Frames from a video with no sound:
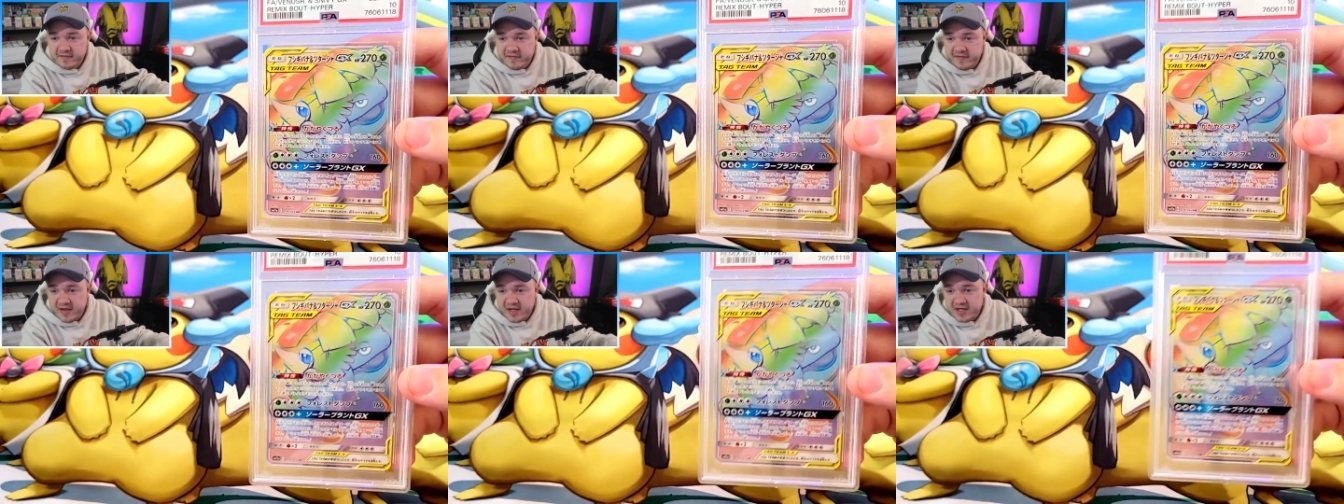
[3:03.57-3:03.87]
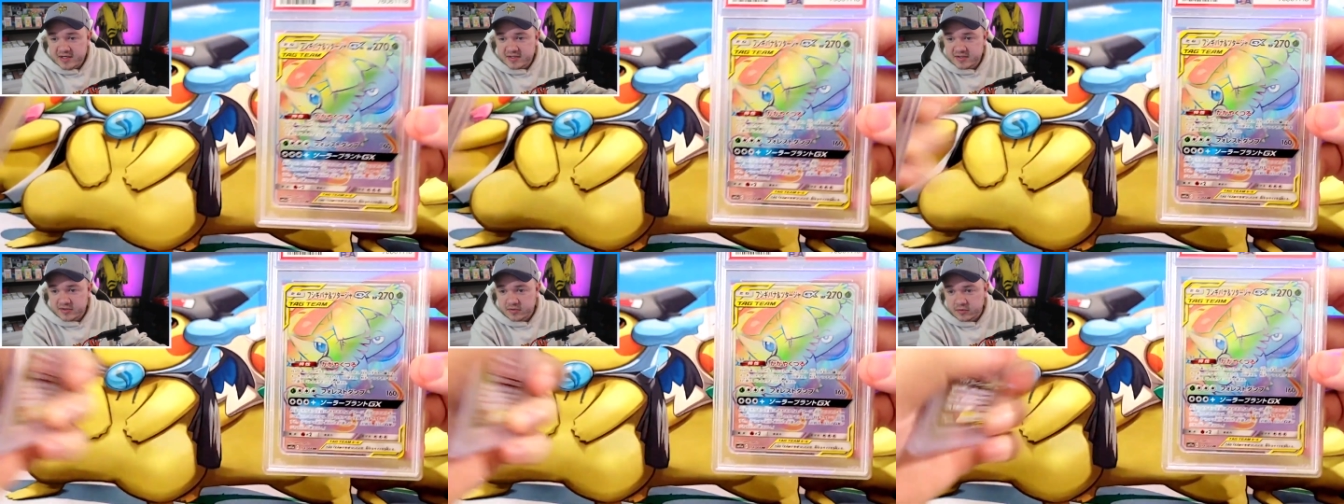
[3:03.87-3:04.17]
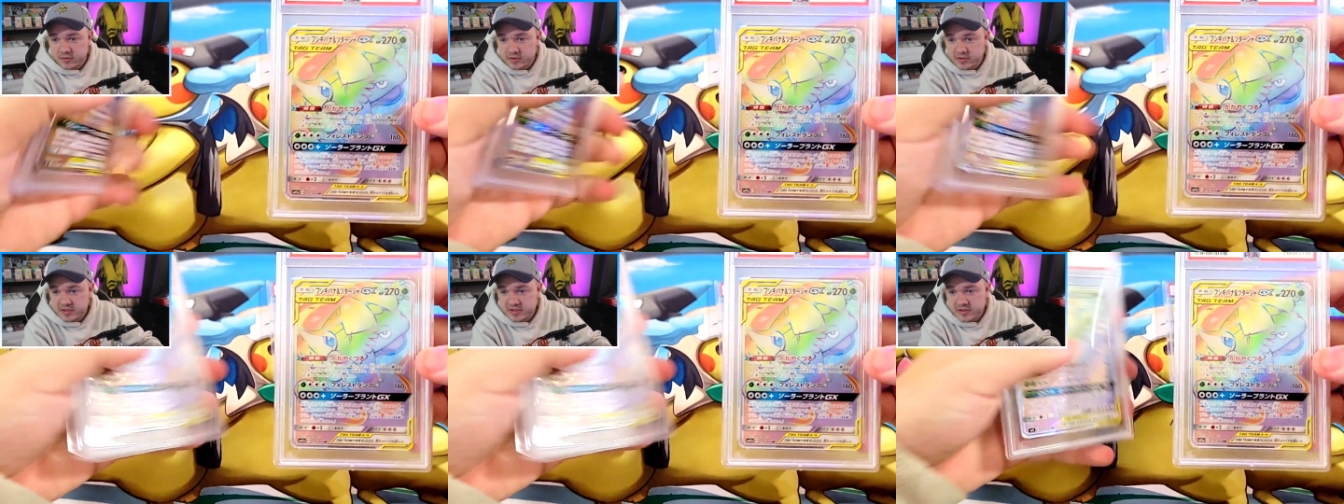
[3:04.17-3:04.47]

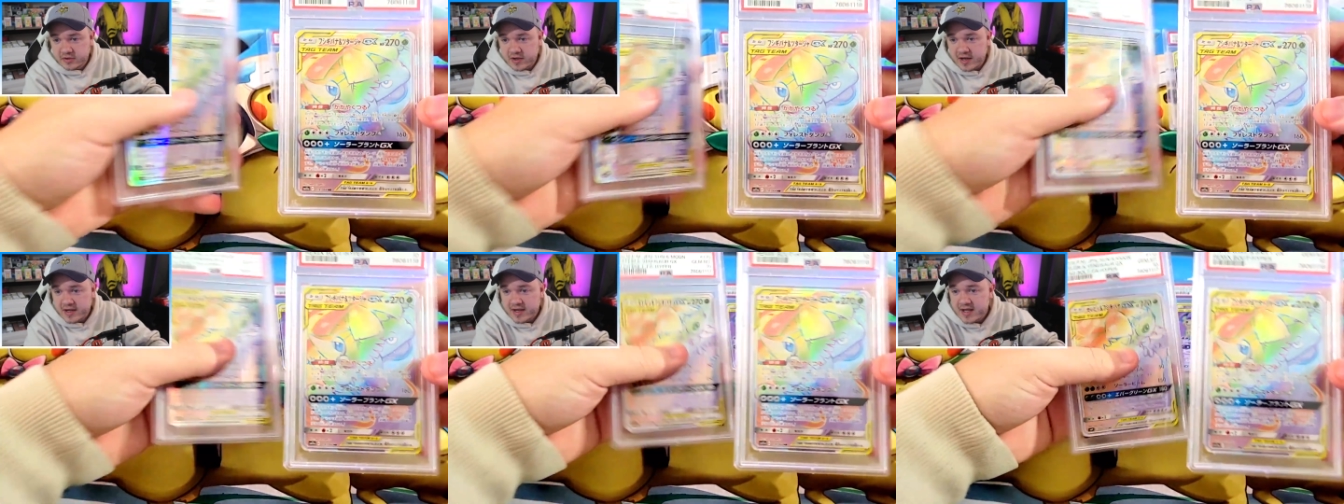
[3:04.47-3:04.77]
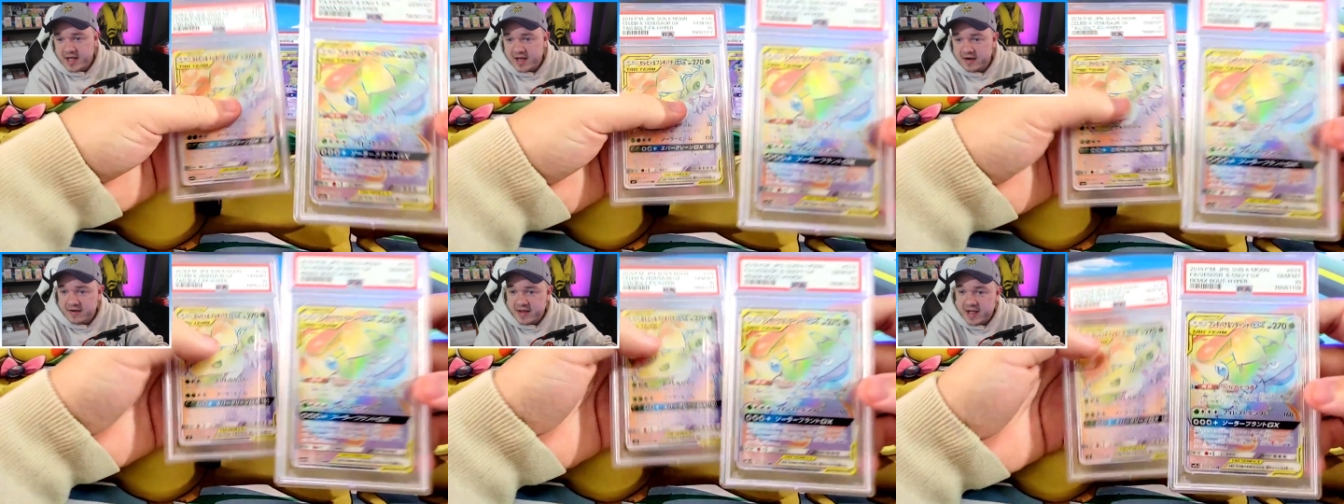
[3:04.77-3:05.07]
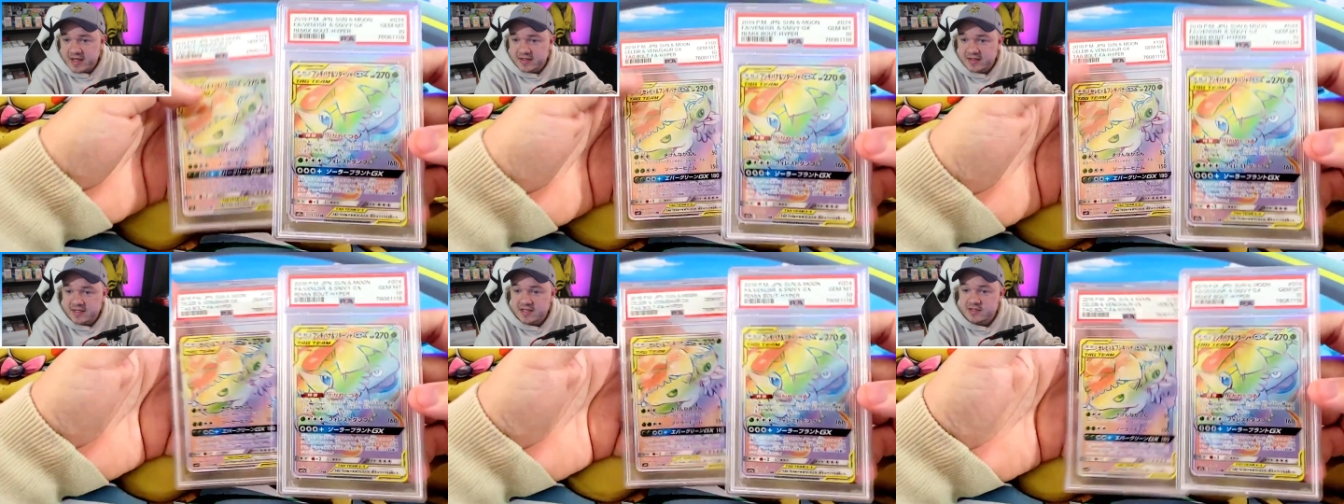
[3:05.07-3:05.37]
Venusaurs. So I kind of
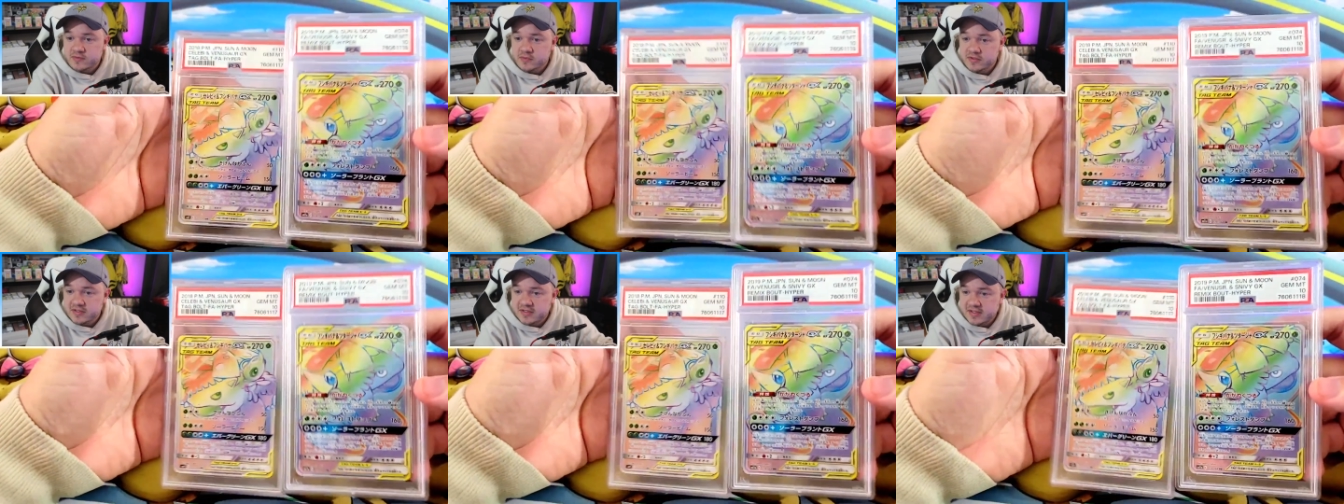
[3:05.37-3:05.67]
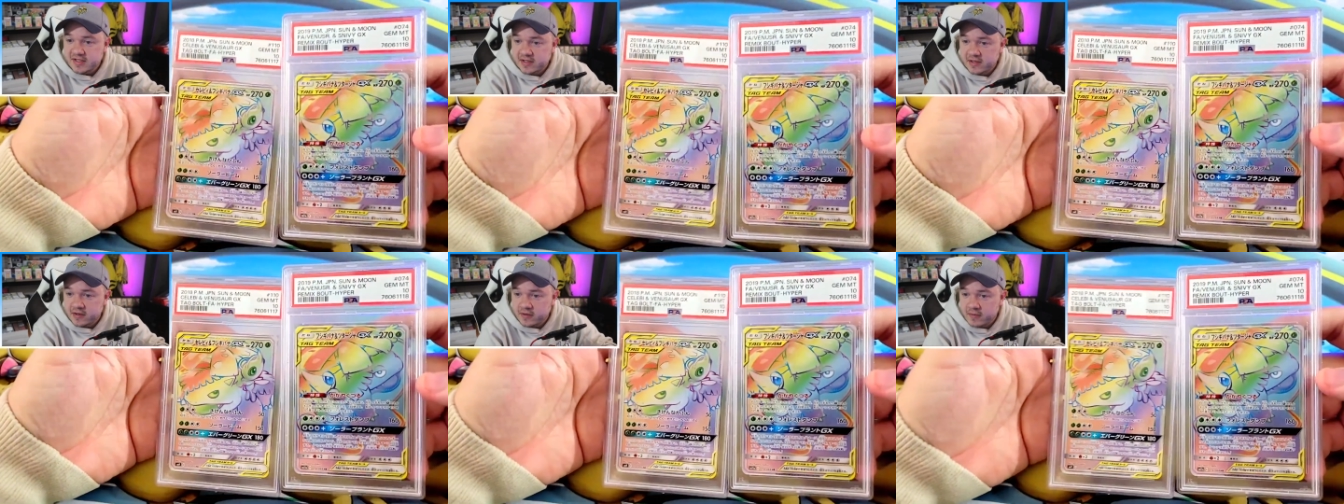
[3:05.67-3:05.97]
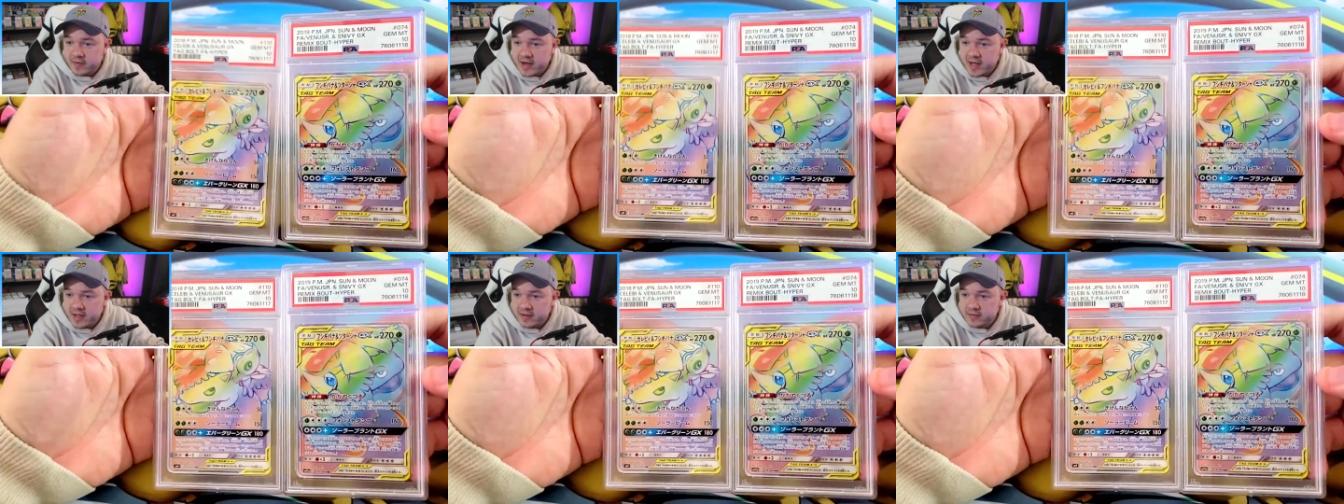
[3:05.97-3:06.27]
had these ones sitting
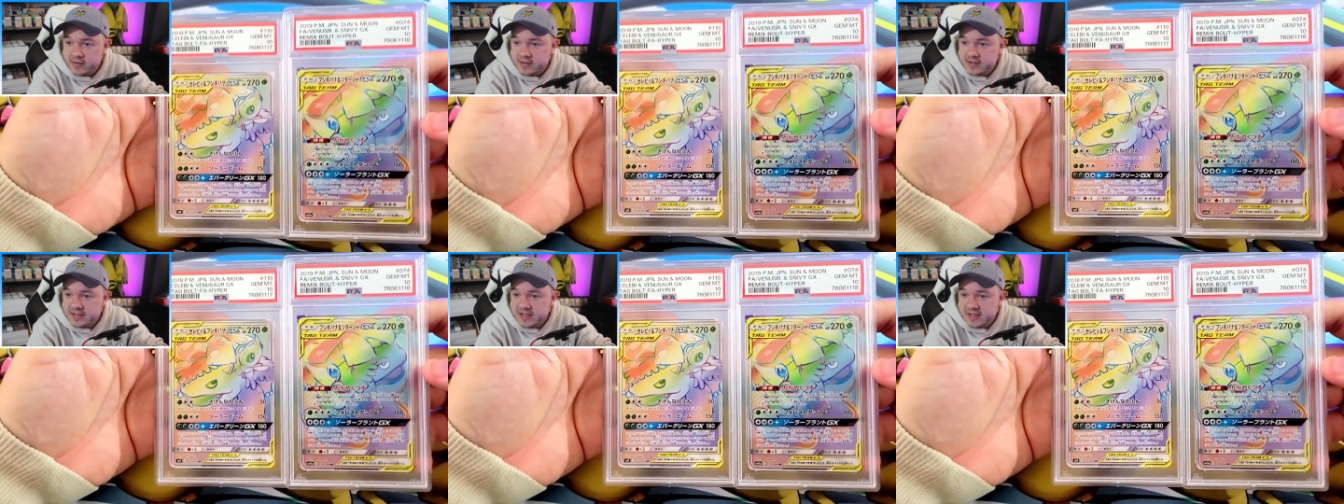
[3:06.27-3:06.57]
around.